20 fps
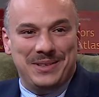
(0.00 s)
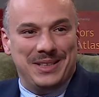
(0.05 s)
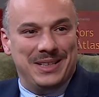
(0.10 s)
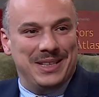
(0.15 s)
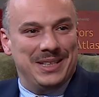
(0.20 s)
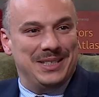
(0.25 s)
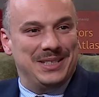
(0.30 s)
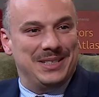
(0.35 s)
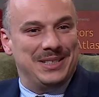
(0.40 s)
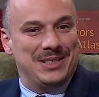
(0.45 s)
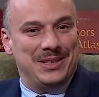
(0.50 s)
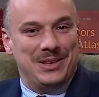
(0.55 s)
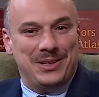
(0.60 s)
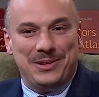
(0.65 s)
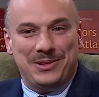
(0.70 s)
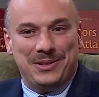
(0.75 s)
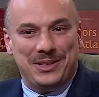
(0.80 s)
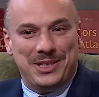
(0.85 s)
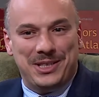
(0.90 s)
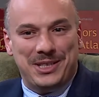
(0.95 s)
is a
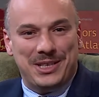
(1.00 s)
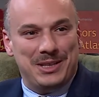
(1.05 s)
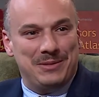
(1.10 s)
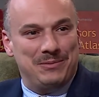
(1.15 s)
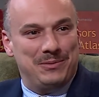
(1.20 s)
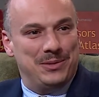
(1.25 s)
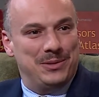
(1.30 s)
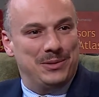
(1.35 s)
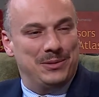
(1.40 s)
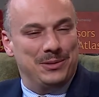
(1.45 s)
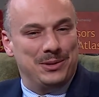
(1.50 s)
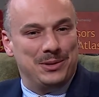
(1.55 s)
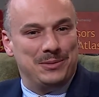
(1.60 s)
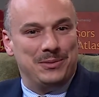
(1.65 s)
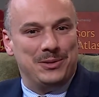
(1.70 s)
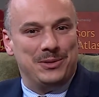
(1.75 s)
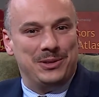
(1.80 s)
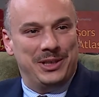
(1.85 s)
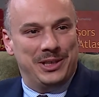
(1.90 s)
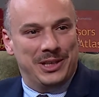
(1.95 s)
young chap who was
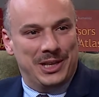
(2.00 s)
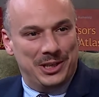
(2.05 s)
born in